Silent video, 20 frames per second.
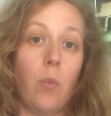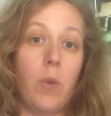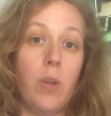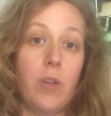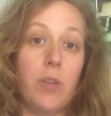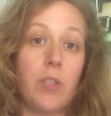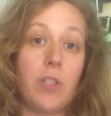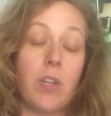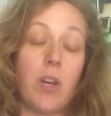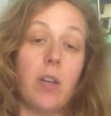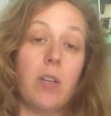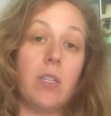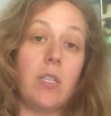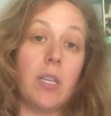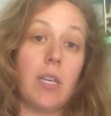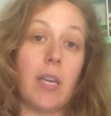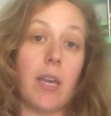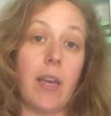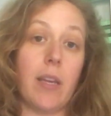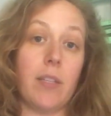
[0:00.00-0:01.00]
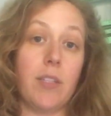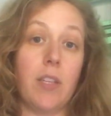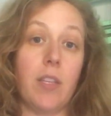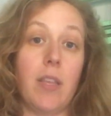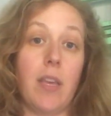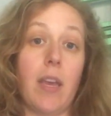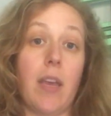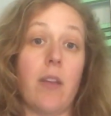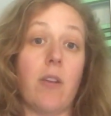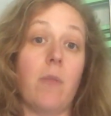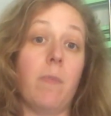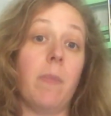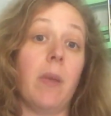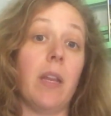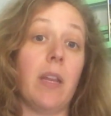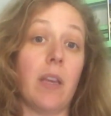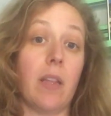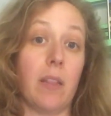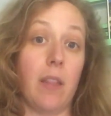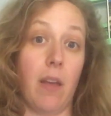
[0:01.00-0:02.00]
When you start to get to the
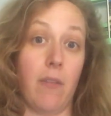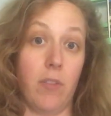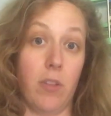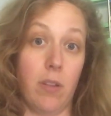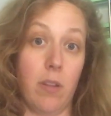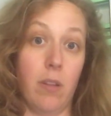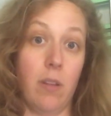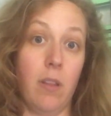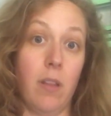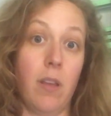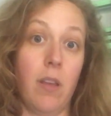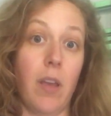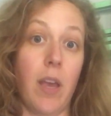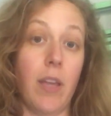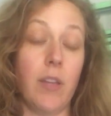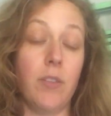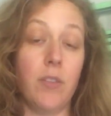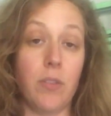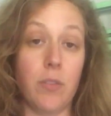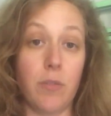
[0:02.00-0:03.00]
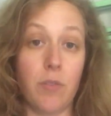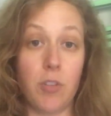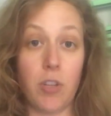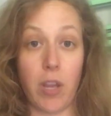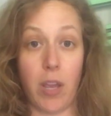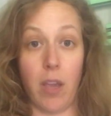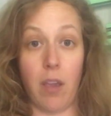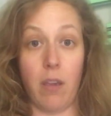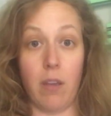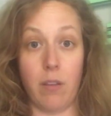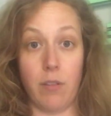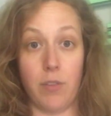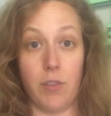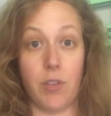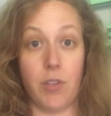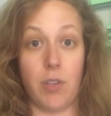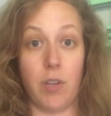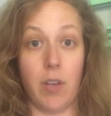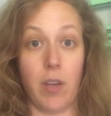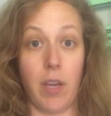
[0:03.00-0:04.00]
intermediate level, I do
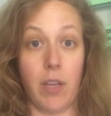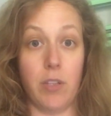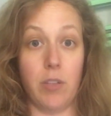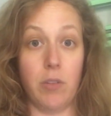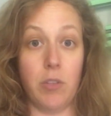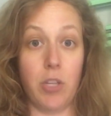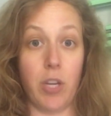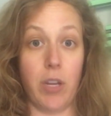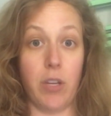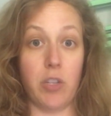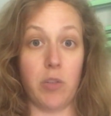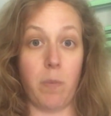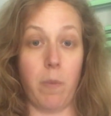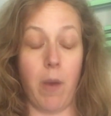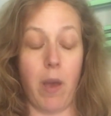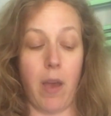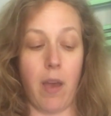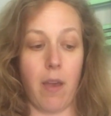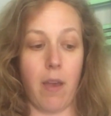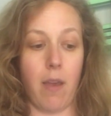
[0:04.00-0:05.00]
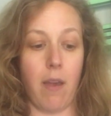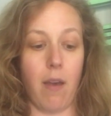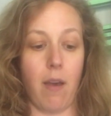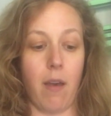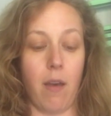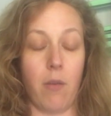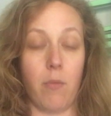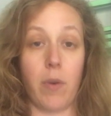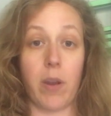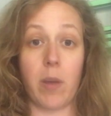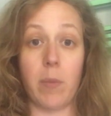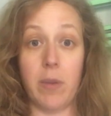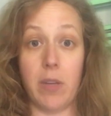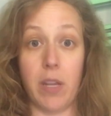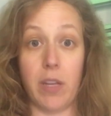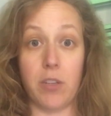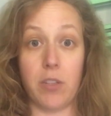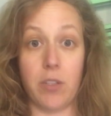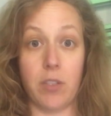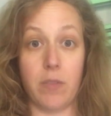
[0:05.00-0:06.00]
change my
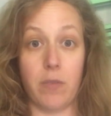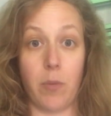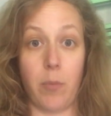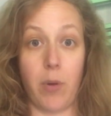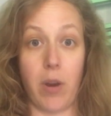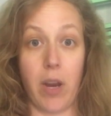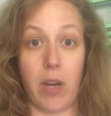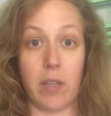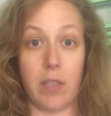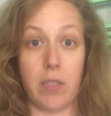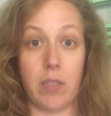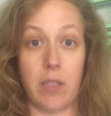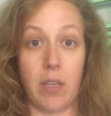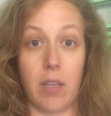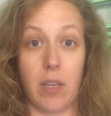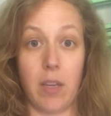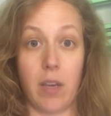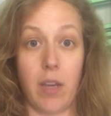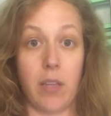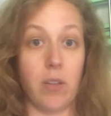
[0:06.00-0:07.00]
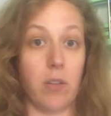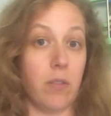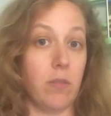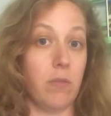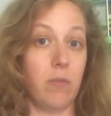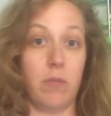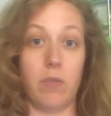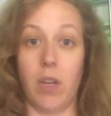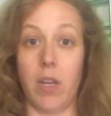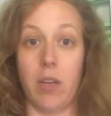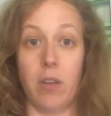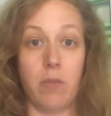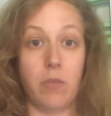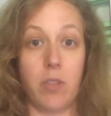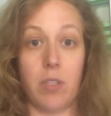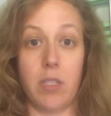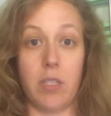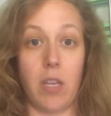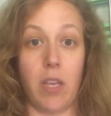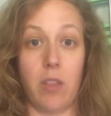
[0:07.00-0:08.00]
recommendations for practicing. I don't
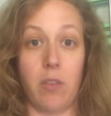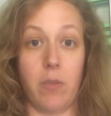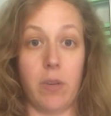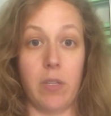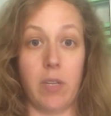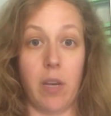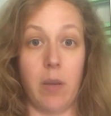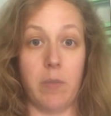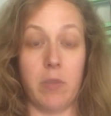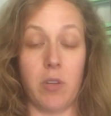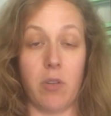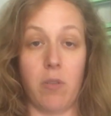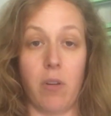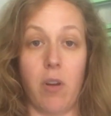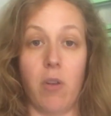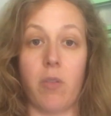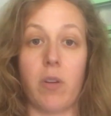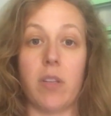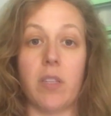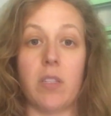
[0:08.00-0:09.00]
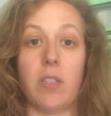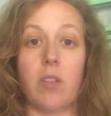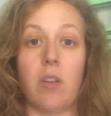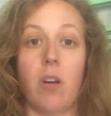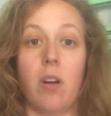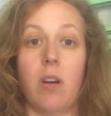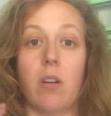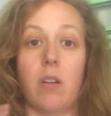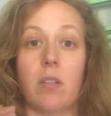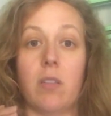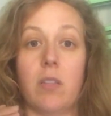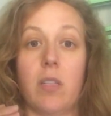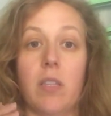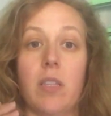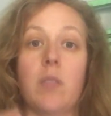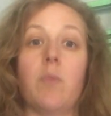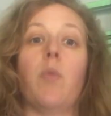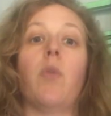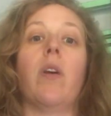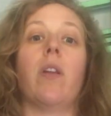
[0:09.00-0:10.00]
just say 3 times in a row, because songs at
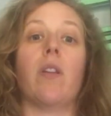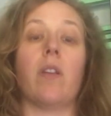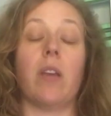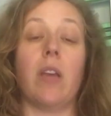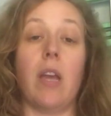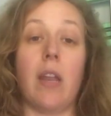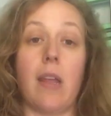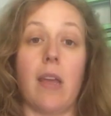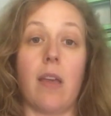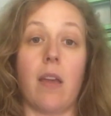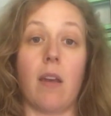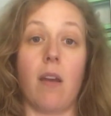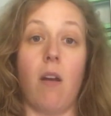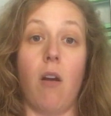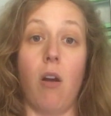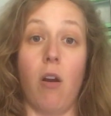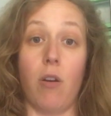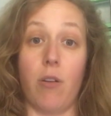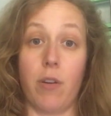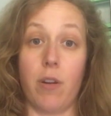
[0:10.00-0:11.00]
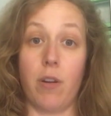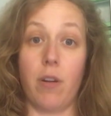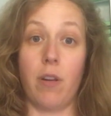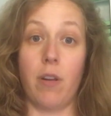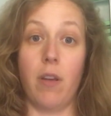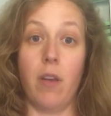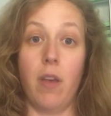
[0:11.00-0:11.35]
this point are getting harder.